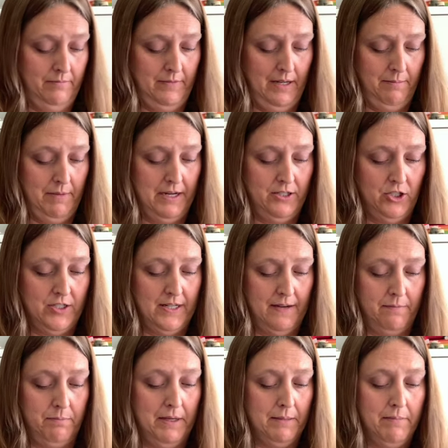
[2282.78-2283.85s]
I might just
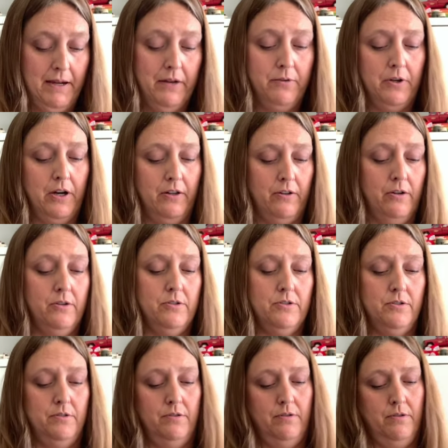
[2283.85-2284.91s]
have to pick my own
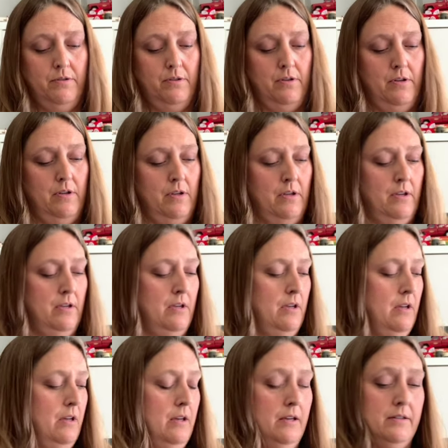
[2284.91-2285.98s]
colors.
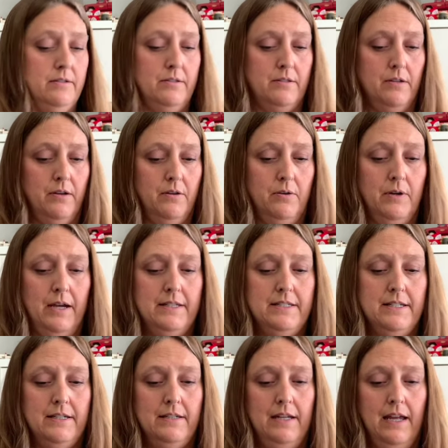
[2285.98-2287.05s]
So I
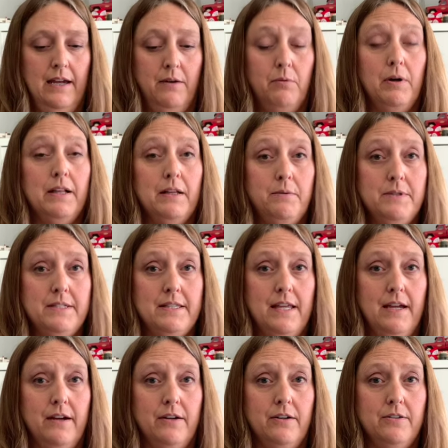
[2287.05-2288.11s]
did get, while I was
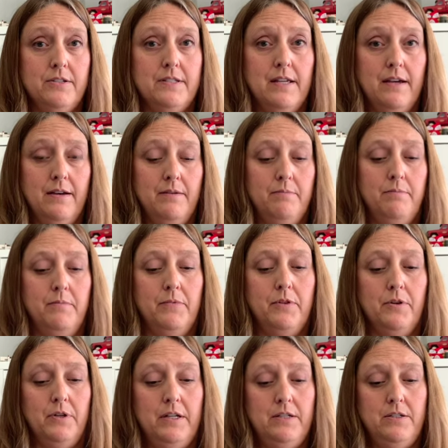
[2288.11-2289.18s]
there, some
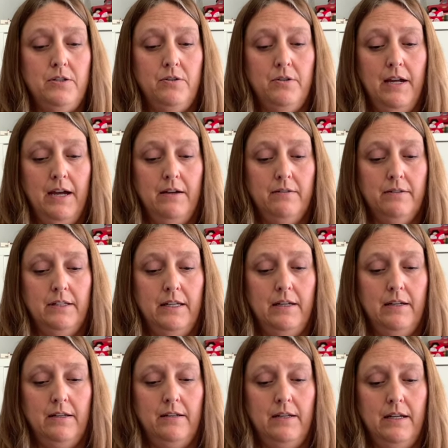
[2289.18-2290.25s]
32 count
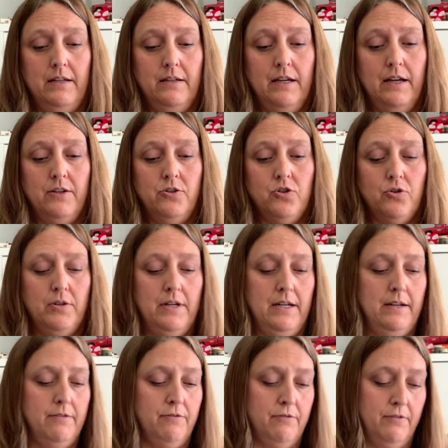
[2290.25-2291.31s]
linen in
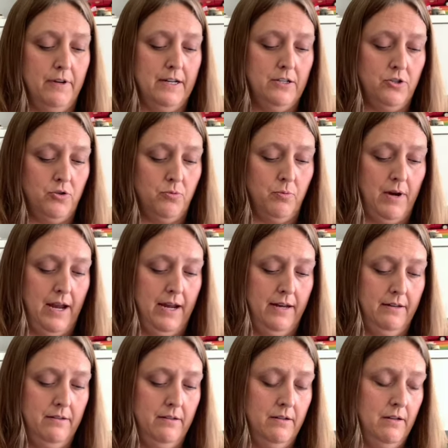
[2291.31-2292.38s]
Country French
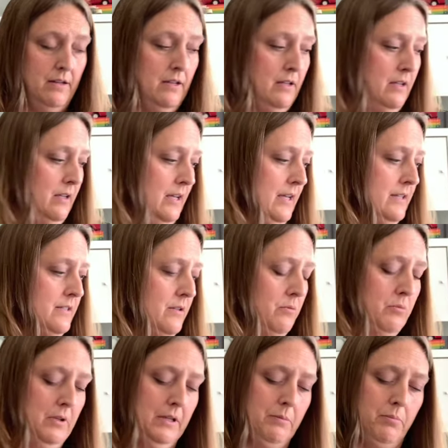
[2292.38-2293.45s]
Rain. It's a
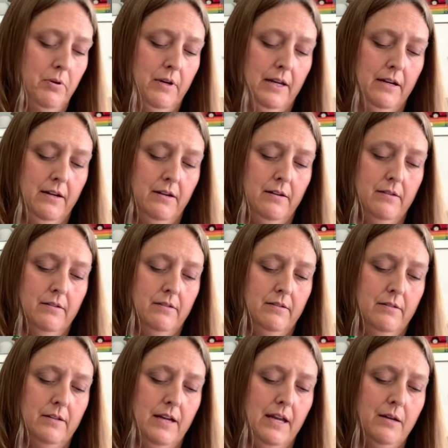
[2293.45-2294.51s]
really pretty
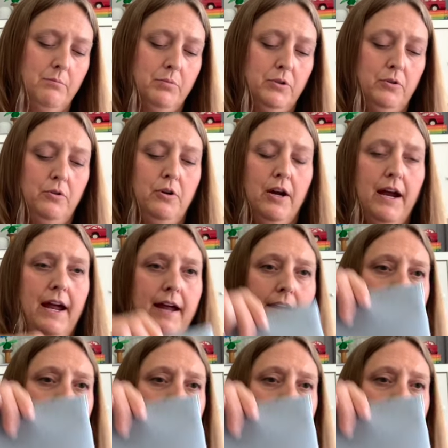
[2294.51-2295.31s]
kind of blue gray.